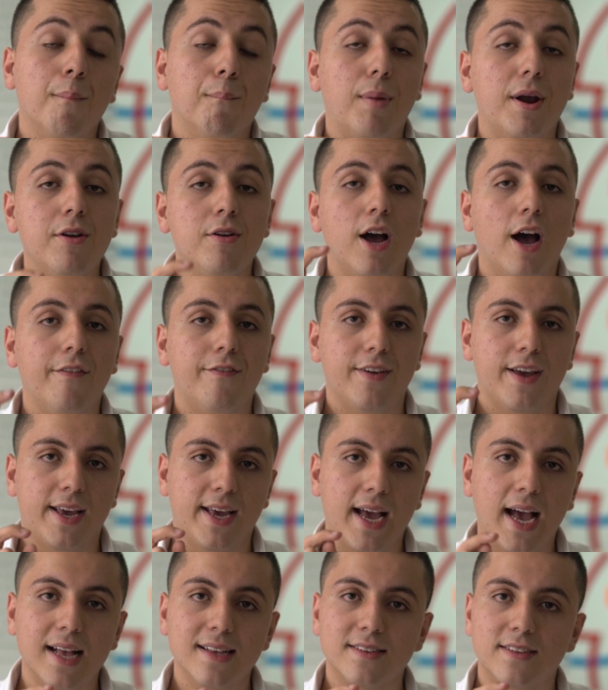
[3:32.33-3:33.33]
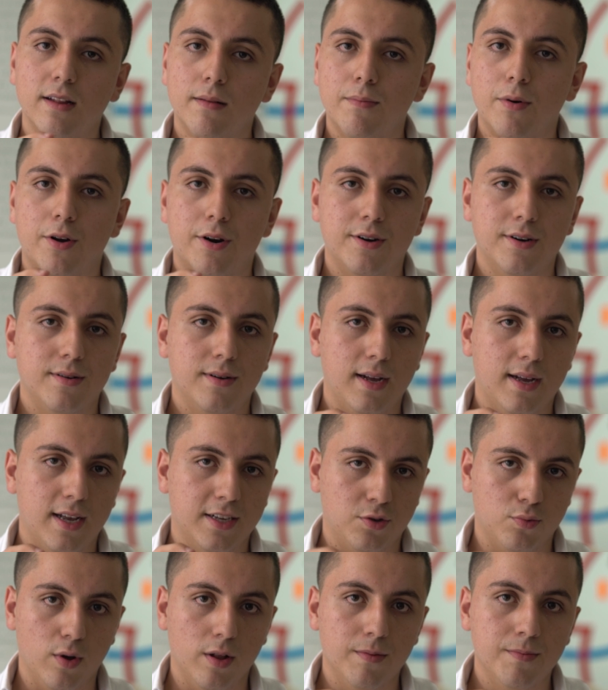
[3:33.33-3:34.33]
But you have a cancel button
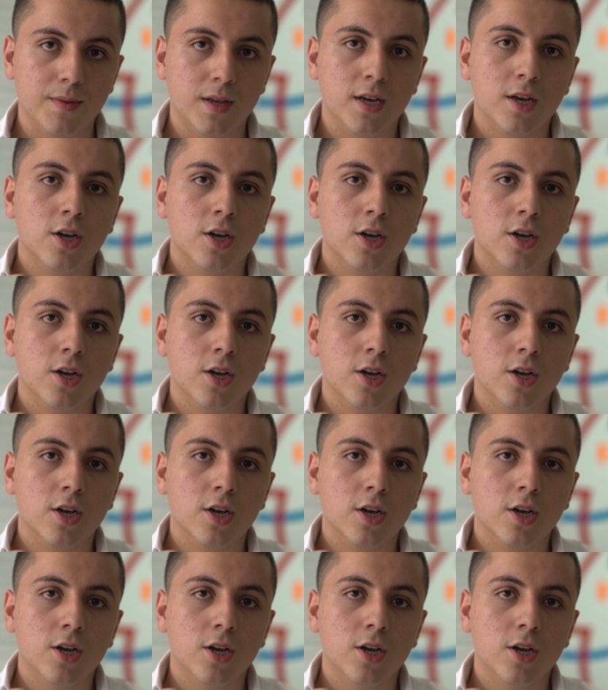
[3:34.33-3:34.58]
as well.